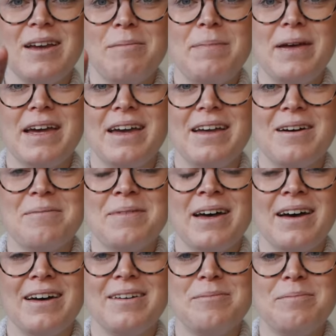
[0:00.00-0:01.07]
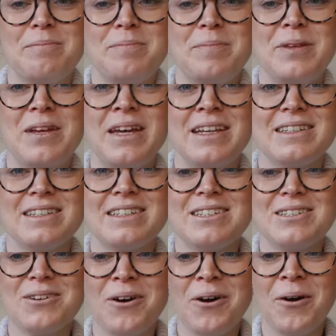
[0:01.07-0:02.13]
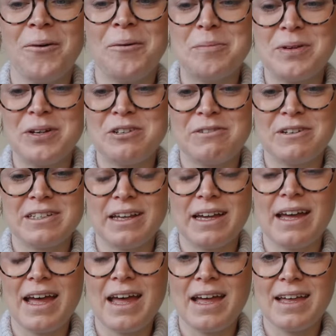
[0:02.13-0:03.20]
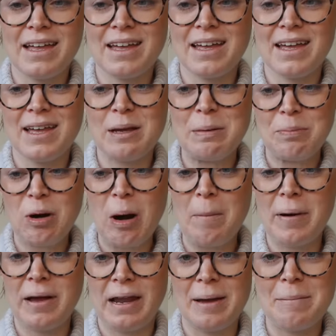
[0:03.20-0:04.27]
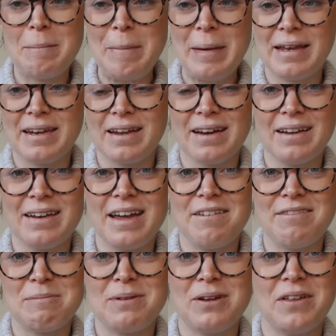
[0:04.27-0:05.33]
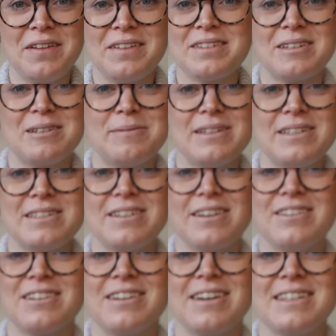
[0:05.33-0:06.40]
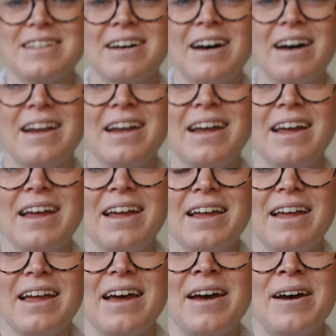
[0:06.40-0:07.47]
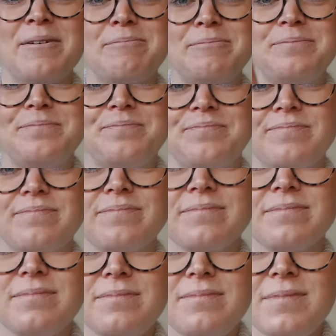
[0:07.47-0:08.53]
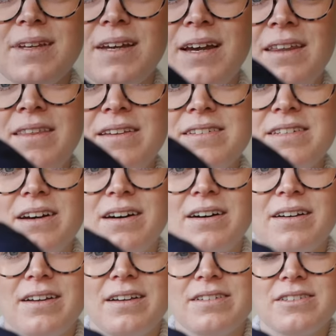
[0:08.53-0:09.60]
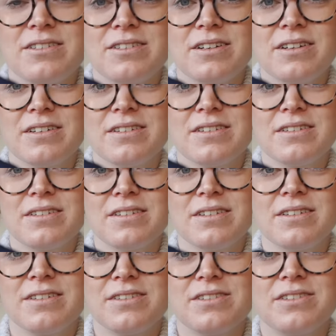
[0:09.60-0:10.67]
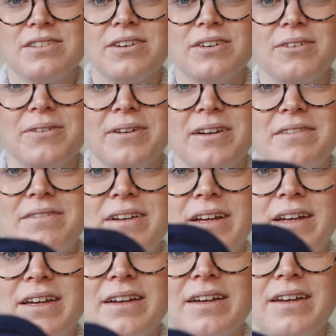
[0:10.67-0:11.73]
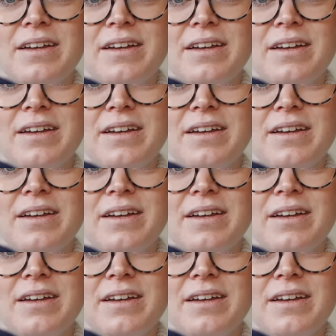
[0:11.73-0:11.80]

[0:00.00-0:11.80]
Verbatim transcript: picking up that. It's so beautiful. It's like inky, proper like midnight navy blue. I think it's going to be such a nice hat. And this yarn is just so lovely.